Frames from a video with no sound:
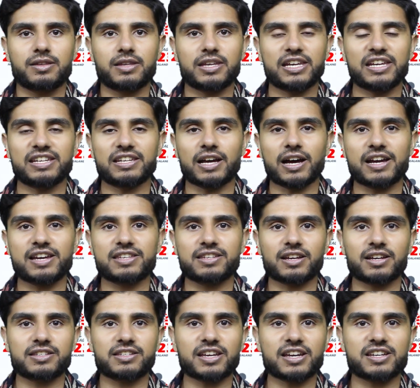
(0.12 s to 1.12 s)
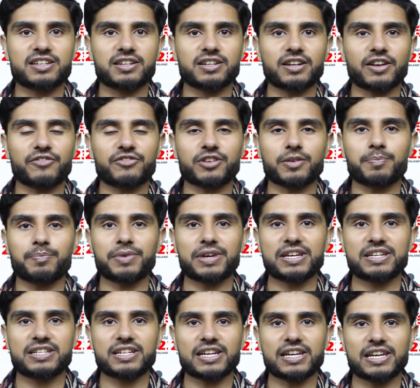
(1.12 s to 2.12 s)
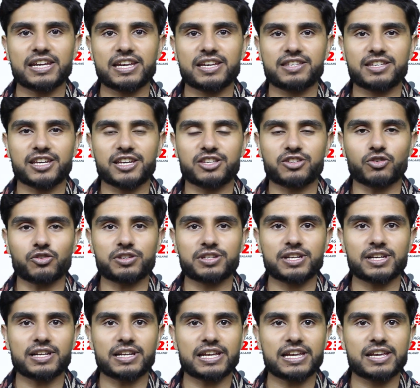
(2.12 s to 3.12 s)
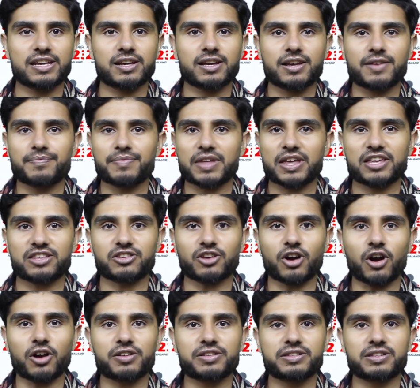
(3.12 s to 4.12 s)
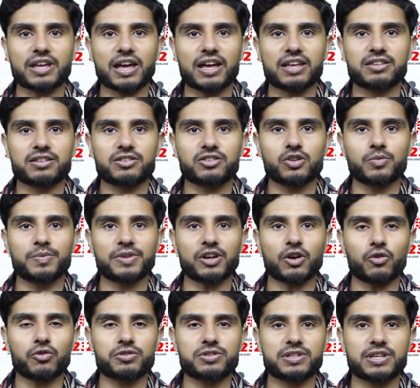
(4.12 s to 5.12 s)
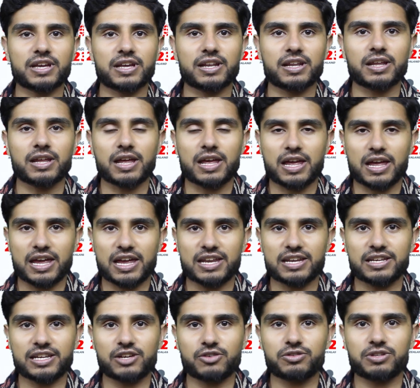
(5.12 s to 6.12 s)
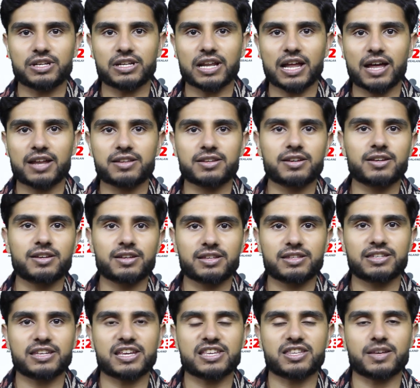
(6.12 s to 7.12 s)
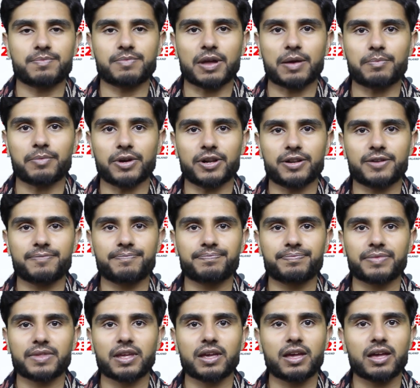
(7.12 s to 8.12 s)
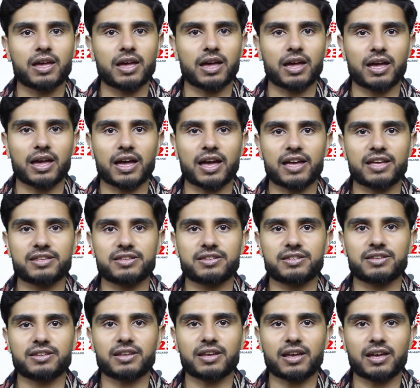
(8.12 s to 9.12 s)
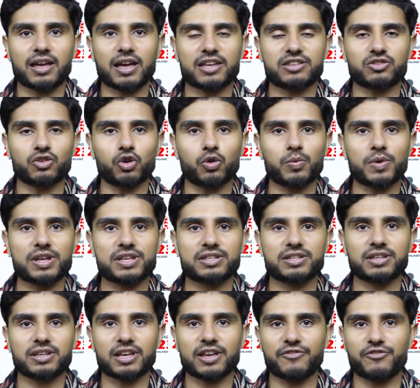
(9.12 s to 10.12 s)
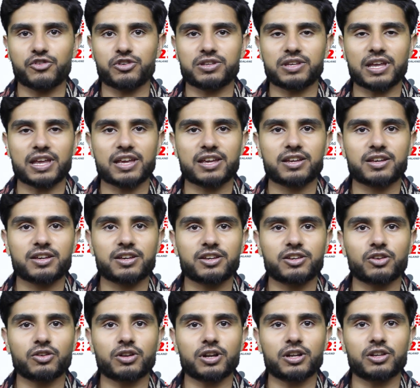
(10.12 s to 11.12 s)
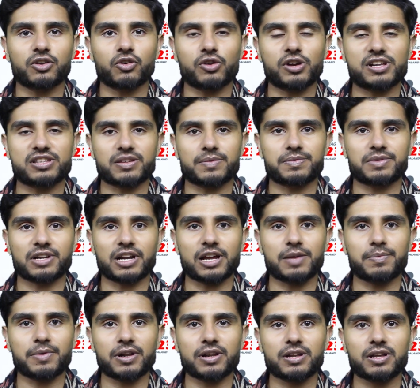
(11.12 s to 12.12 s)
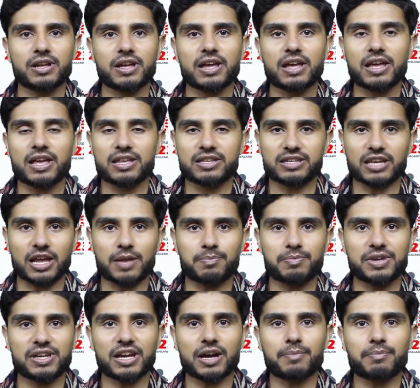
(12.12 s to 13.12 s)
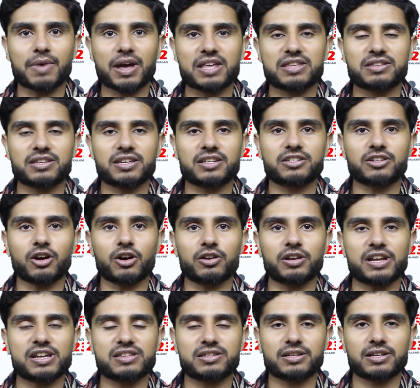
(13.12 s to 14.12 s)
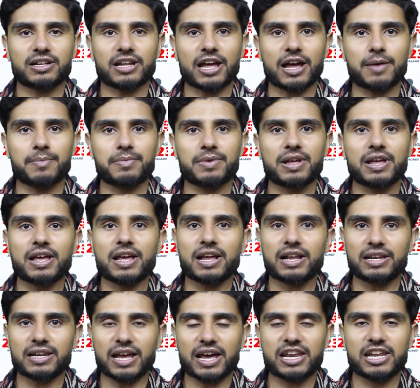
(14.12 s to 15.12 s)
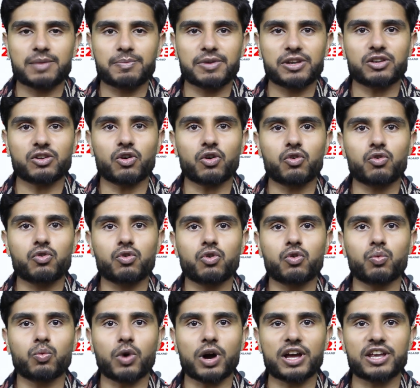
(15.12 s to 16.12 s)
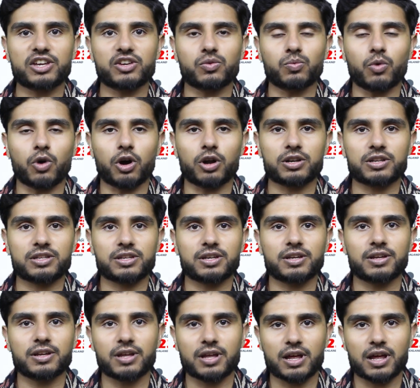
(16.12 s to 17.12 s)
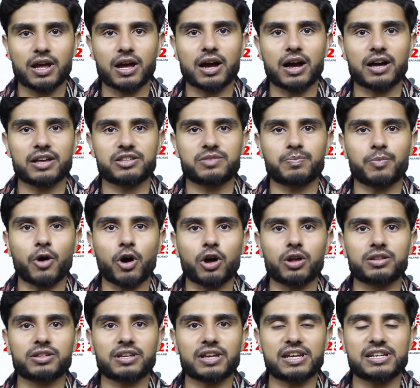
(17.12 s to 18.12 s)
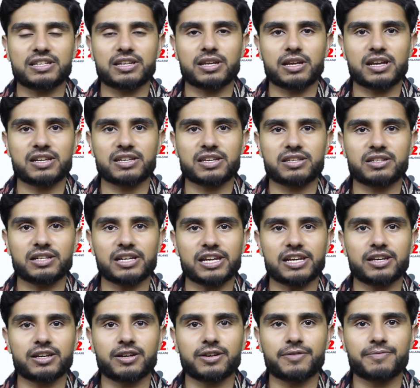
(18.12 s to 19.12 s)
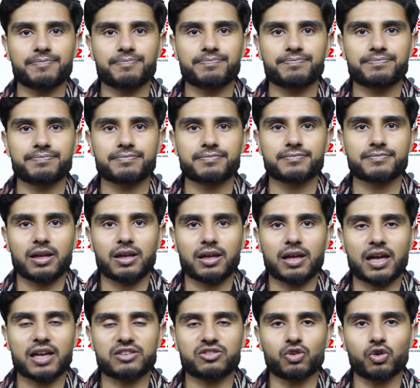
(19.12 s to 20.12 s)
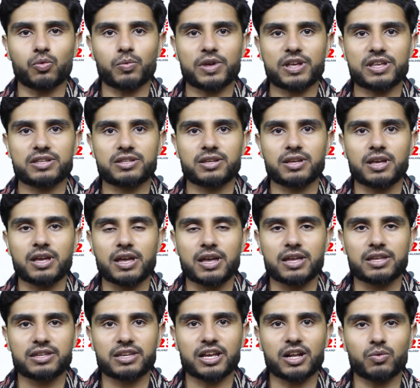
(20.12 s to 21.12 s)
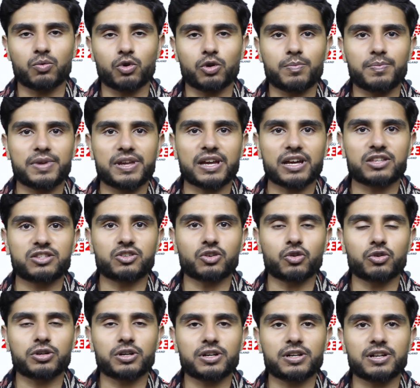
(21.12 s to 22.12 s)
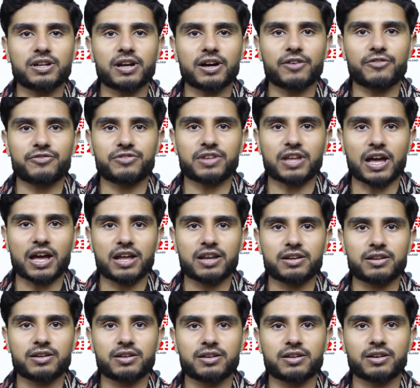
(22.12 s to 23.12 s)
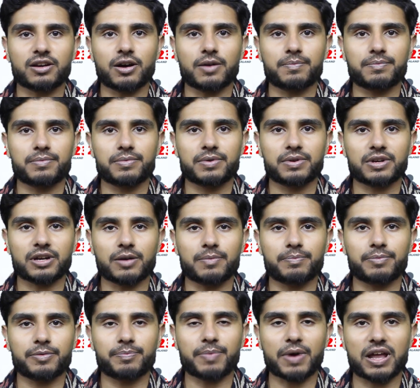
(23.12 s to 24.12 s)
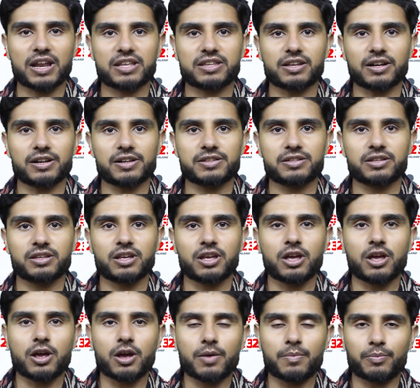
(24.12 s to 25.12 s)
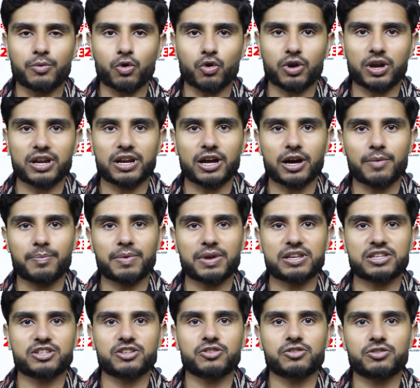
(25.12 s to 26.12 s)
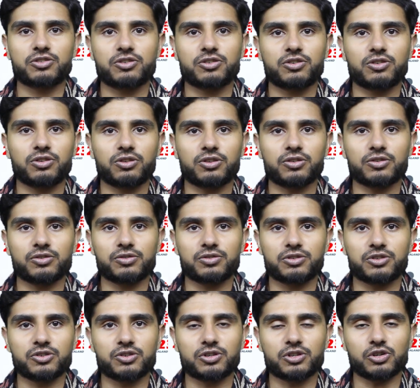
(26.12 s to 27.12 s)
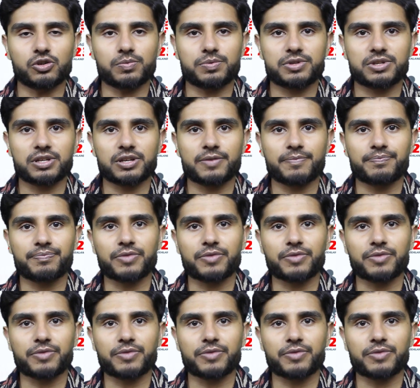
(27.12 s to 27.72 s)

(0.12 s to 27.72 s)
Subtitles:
The 9th edition of the Pge T20 League is all set to be hosted in New Zealand this September. As always, if you think you're a loyal subscriber, send me a message on Instagram letting me know why you want a spot in this league. As always, there will be a total of 10 competitors broken up into two groups.